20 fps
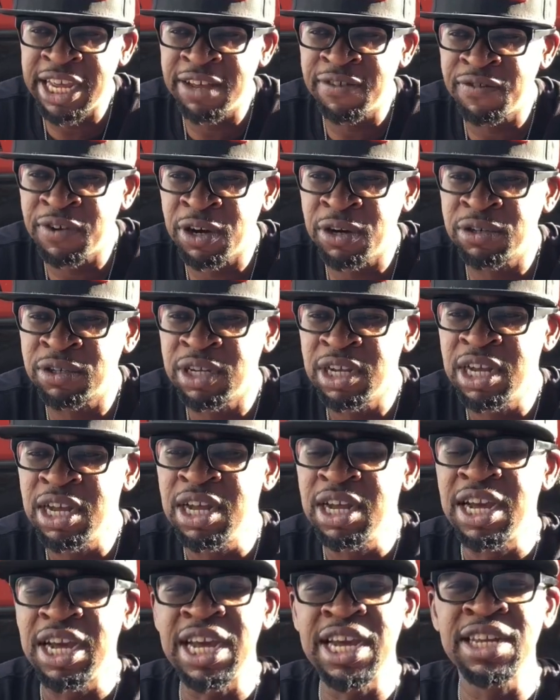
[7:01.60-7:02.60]
at first,
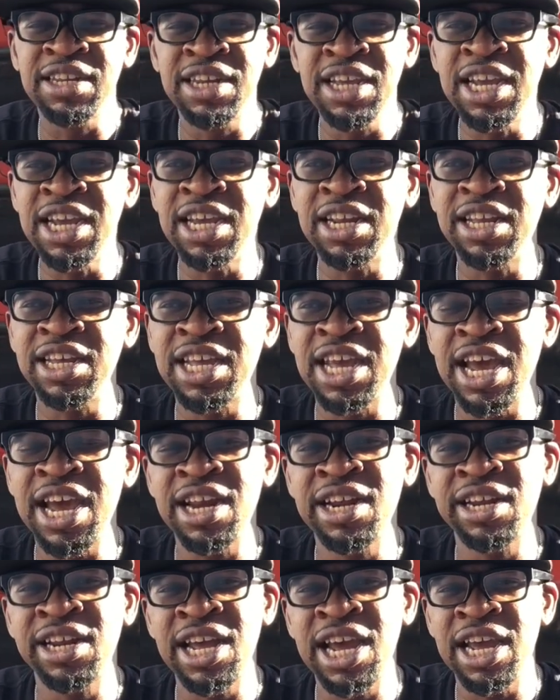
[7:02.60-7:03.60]
and then it
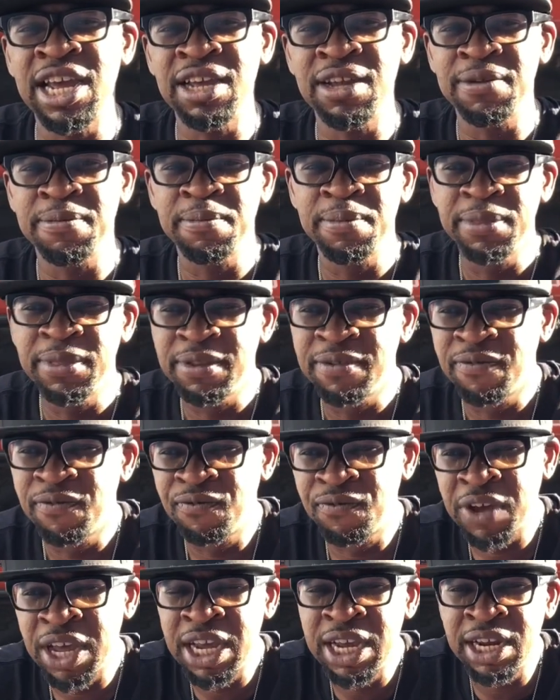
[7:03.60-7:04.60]
kind of like
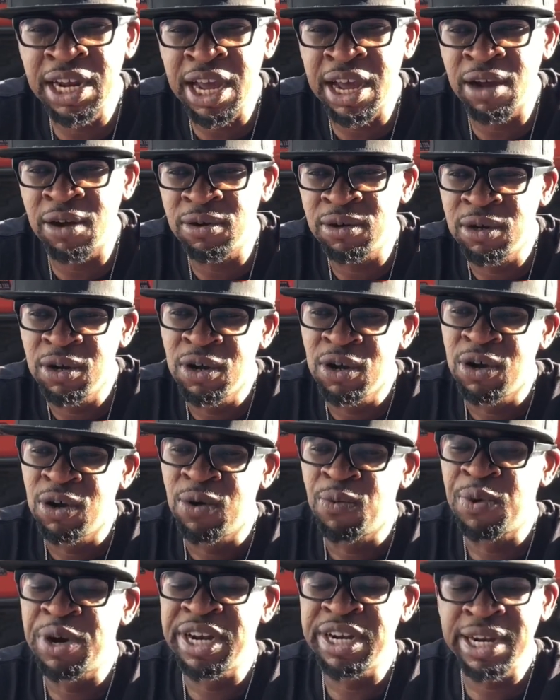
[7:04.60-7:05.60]
fade out.
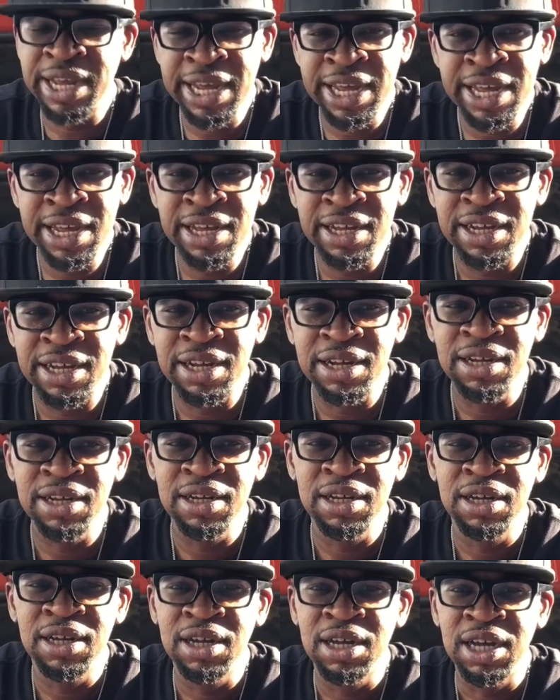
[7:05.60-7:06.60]
Well now,
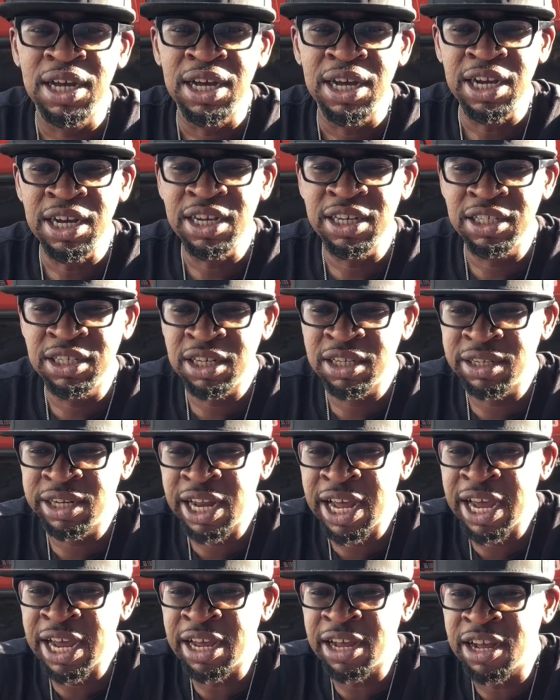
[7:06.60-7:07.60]
it's just
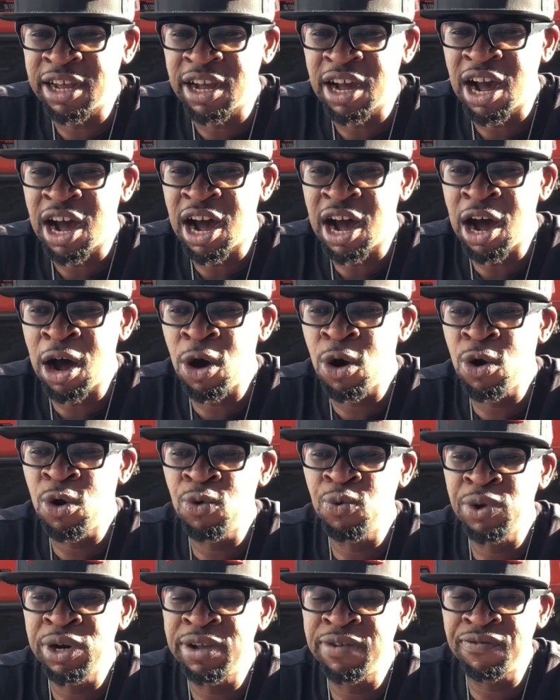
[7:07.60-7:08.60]
like I don't
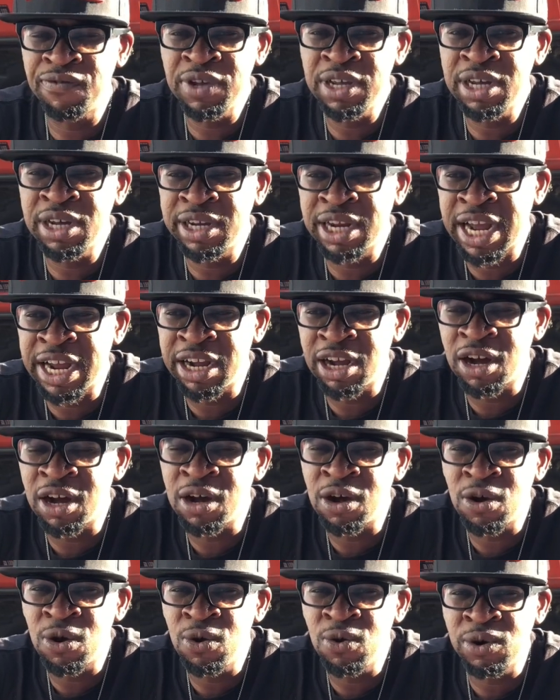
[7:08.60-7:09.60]
really feel like a
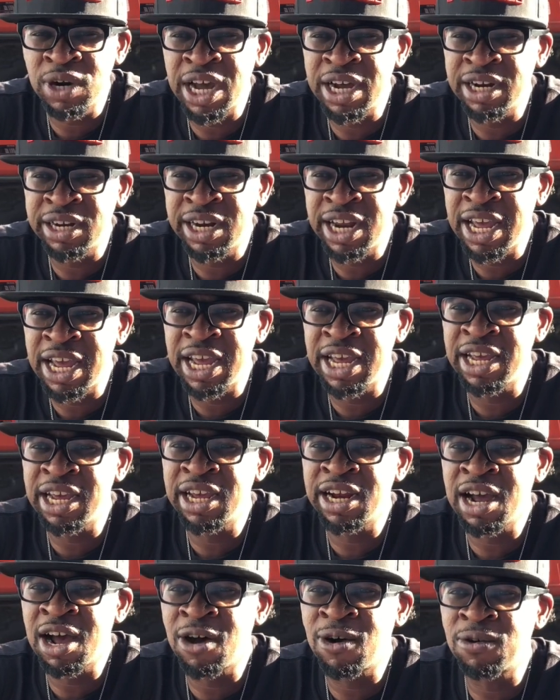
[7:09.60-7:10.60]
whole lot of lag
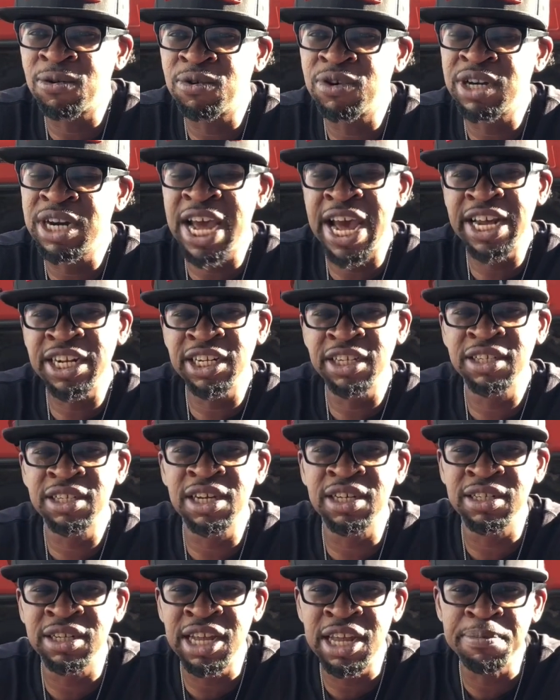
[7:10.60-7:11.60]
at all. Not just
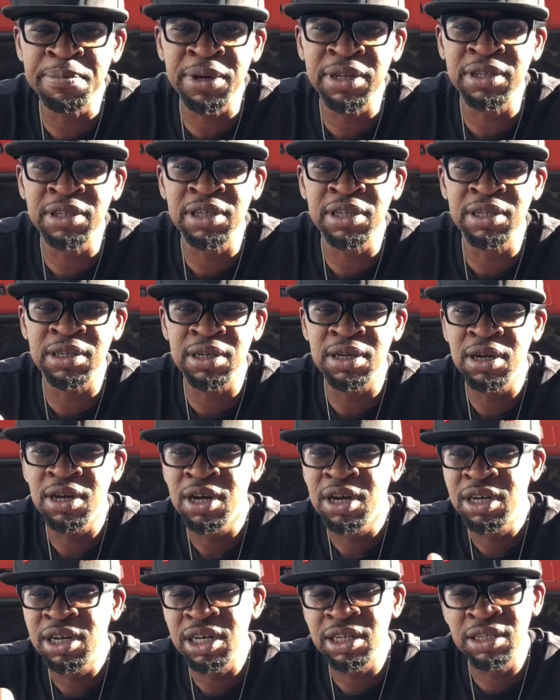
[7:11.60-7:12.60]
cause that, but
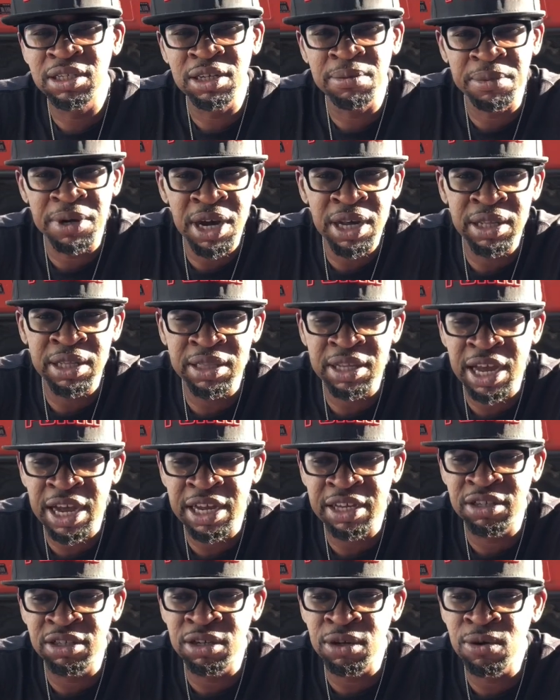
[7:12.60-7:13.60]
cause of some other
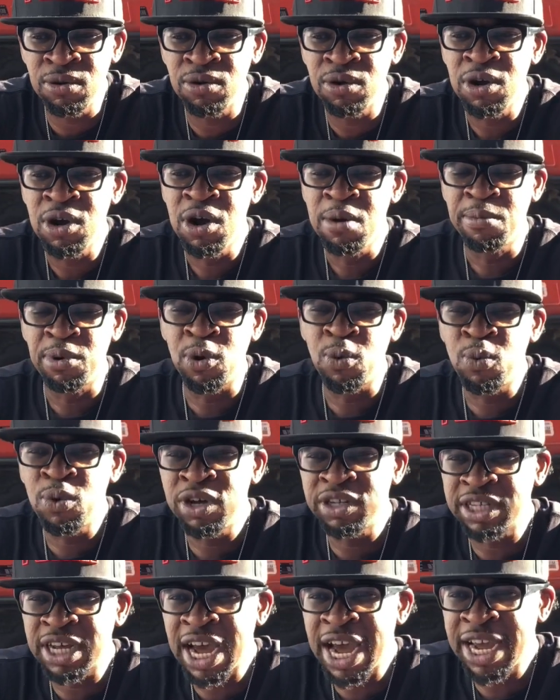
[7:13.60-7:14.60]
things too. But
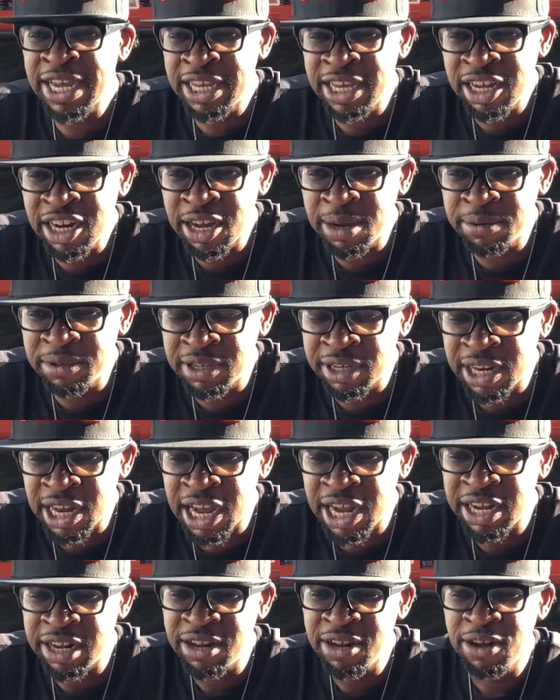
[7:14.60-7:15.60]
once I get up to
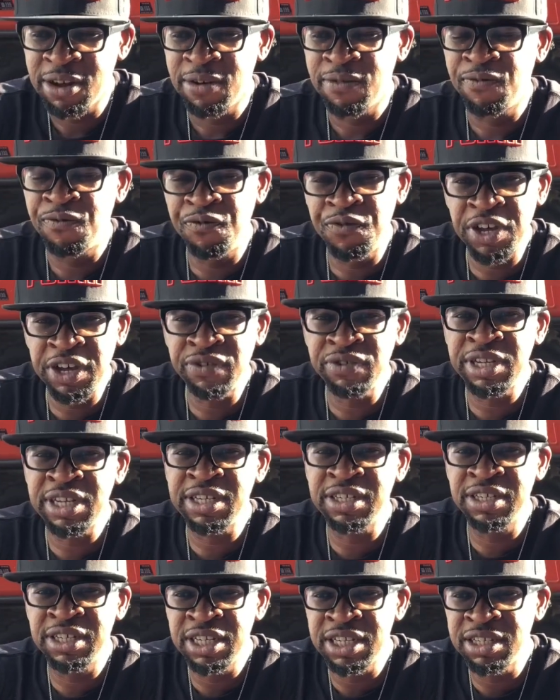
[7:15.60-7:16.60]
like 50,
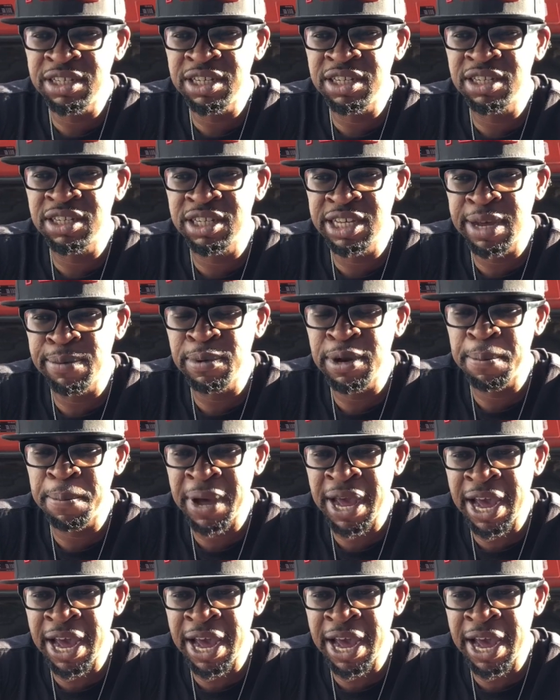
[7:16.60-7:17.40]
60, 70